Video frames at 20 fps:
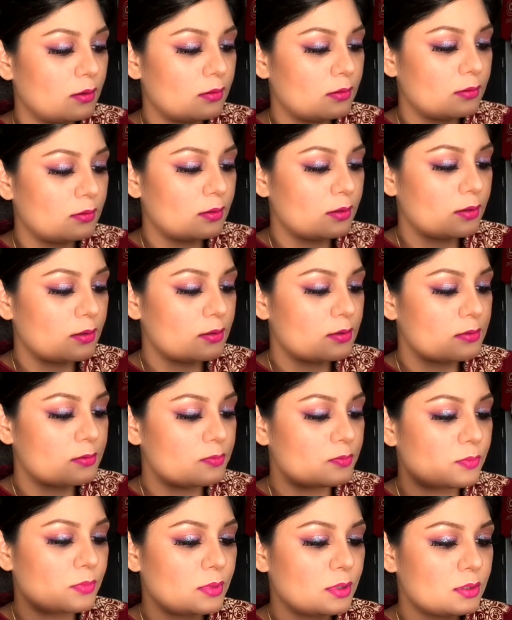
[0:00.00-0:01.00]
on a
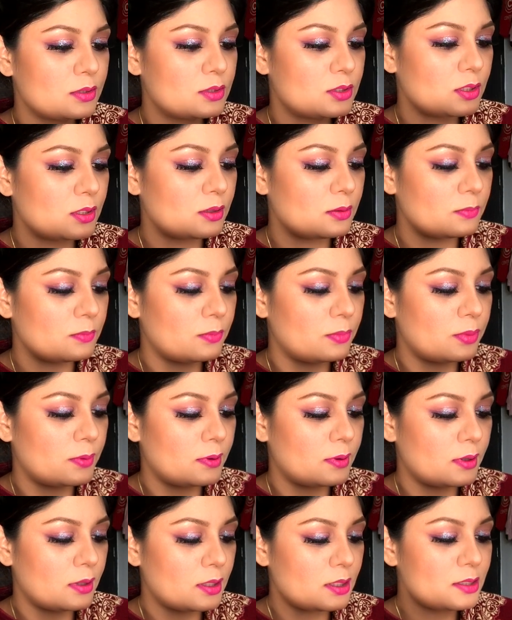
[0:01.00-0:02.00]
smudging
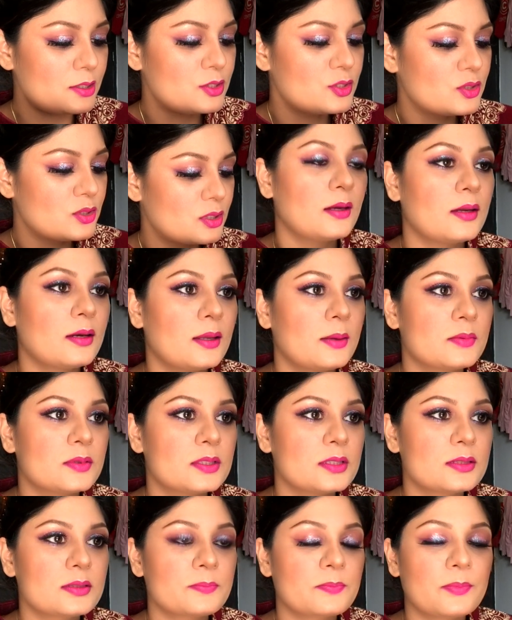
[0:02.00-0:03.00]
brush, and I'm
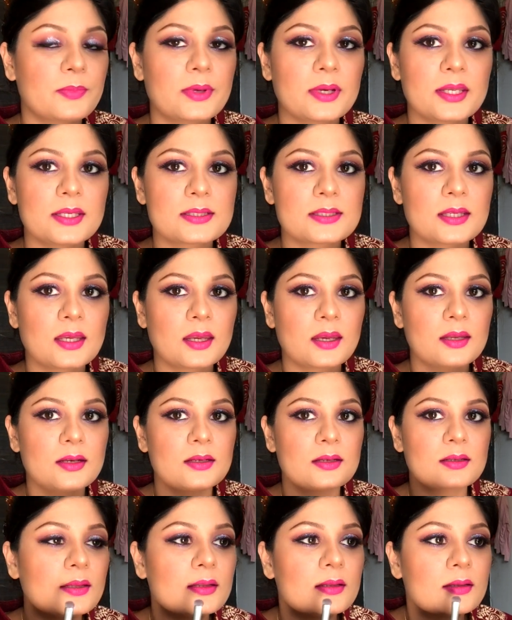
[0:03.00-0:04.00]
just placing it
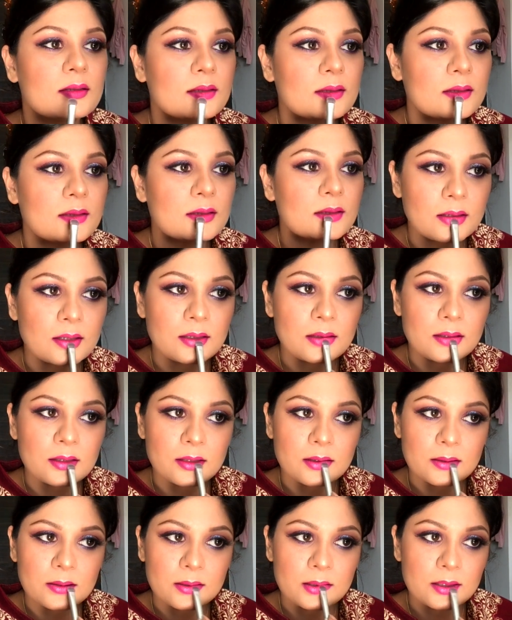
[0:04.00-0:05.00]
in middle
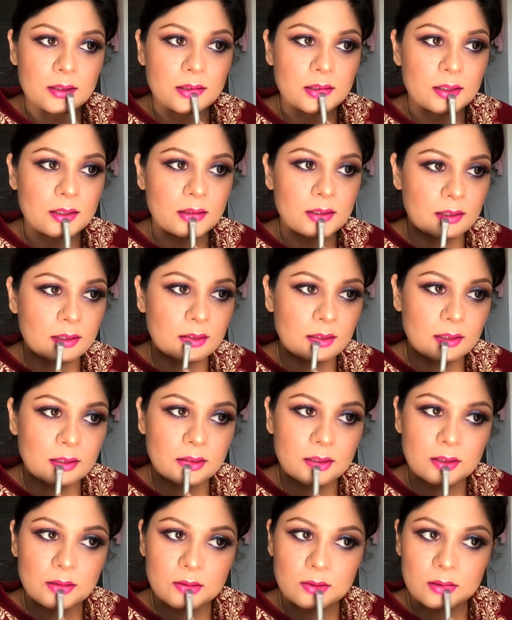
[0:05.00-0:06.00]
of my
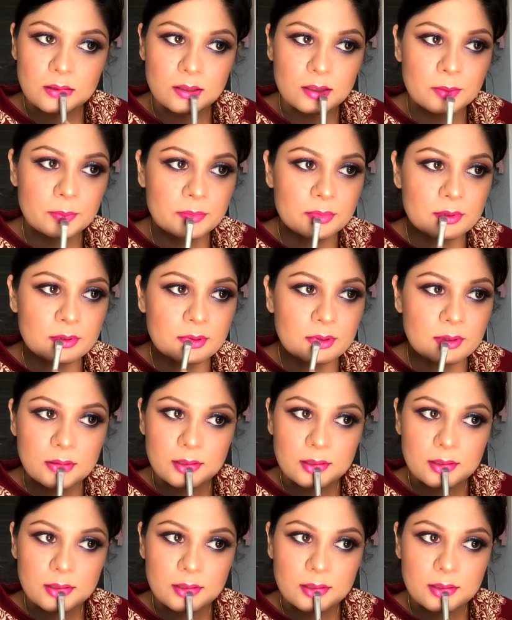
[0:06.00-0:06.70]
lower lips.